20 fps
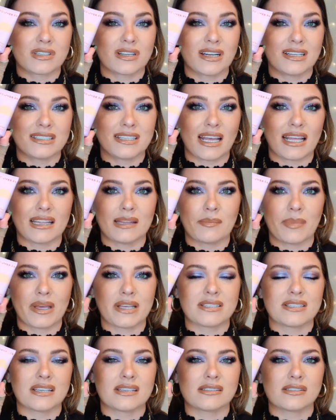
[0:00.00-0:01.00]
on a daily
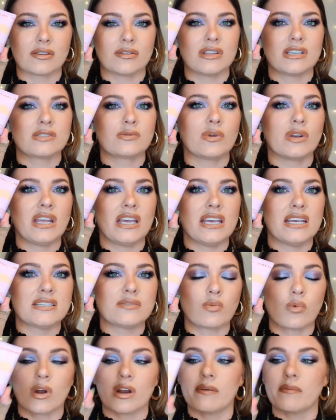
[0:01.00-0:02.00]
basis. So this one is
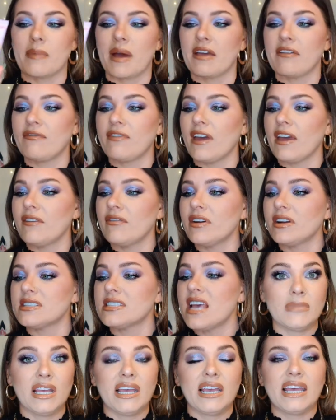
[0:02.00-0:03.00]
one of my favorites.
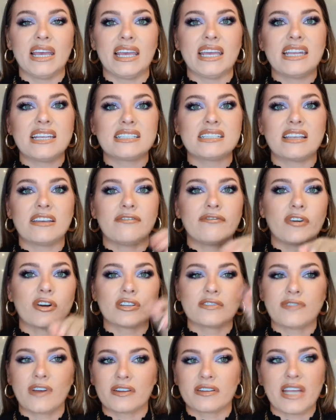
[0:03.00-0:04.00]
It is the
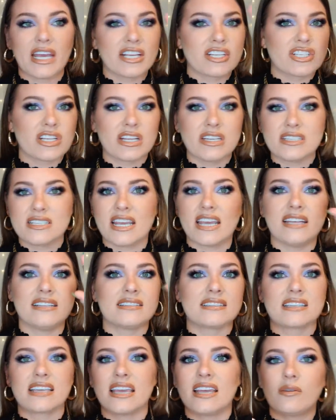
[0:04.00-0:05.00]
first foundation, tin
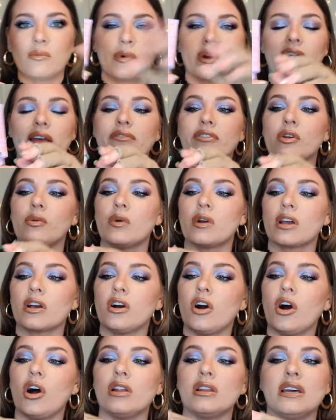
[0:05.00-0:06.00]
skin, whatever you want to
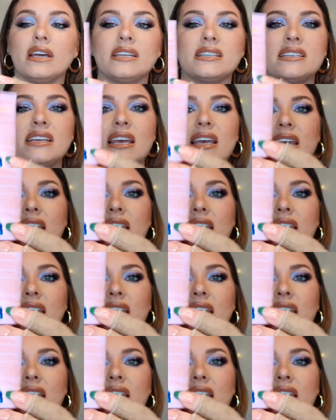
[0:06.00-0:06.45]
call it,